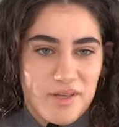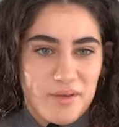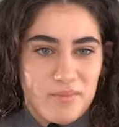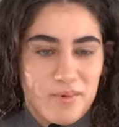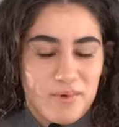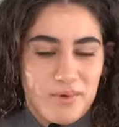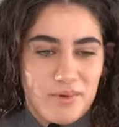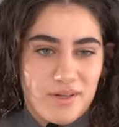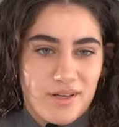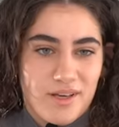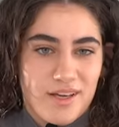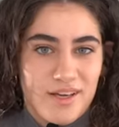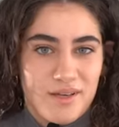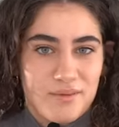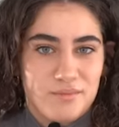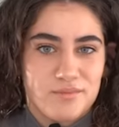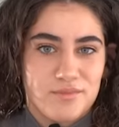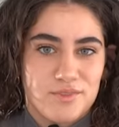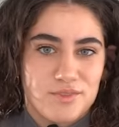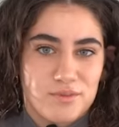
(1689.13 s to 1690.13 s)
People
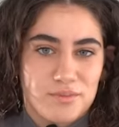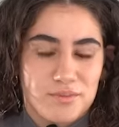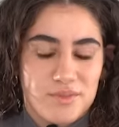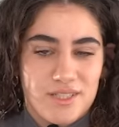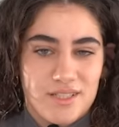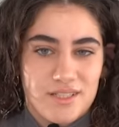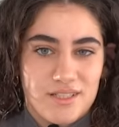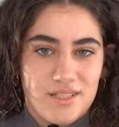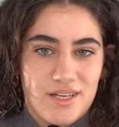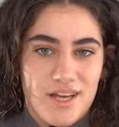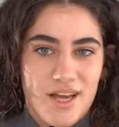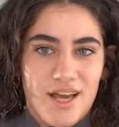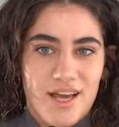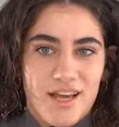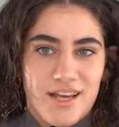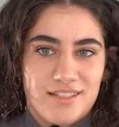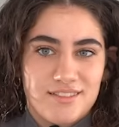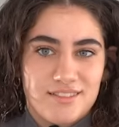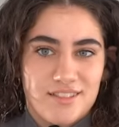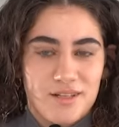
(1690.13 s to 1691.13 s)
came to me
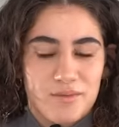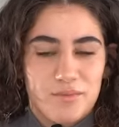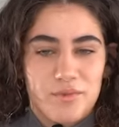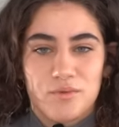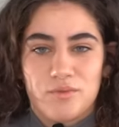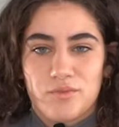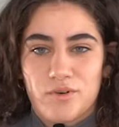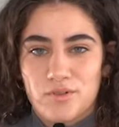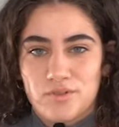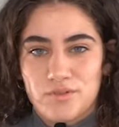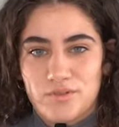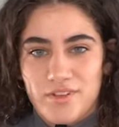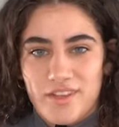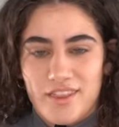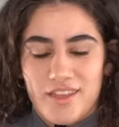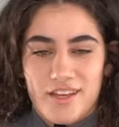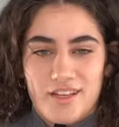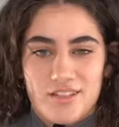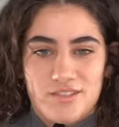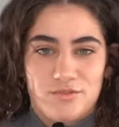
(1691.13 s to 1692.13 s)
and tell me, vote
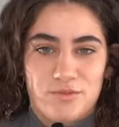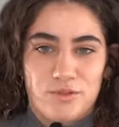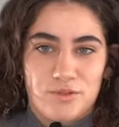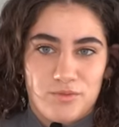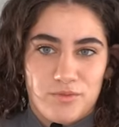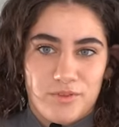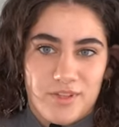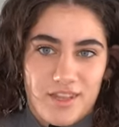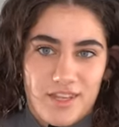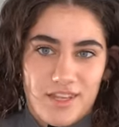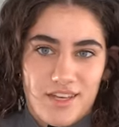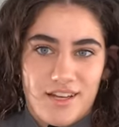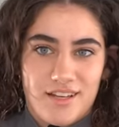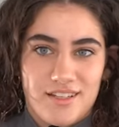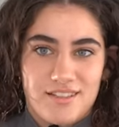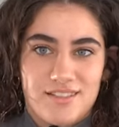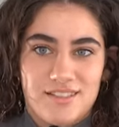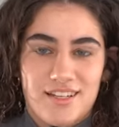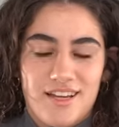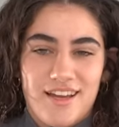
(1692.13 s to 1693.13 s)

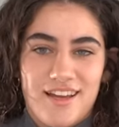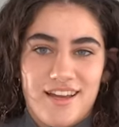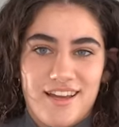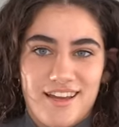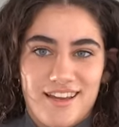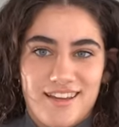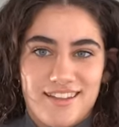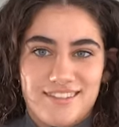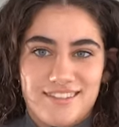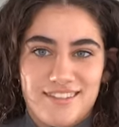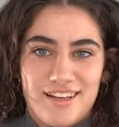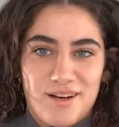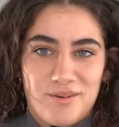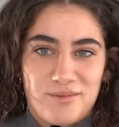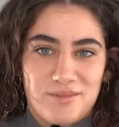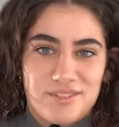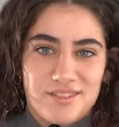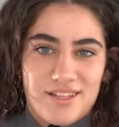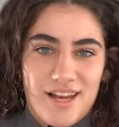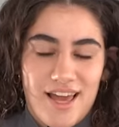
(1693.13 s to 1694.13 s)
Fidias. And I
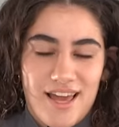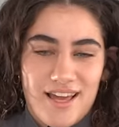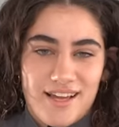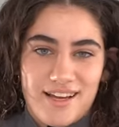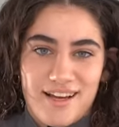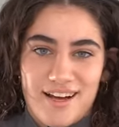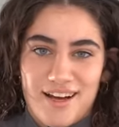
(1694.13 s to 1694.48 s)
was like,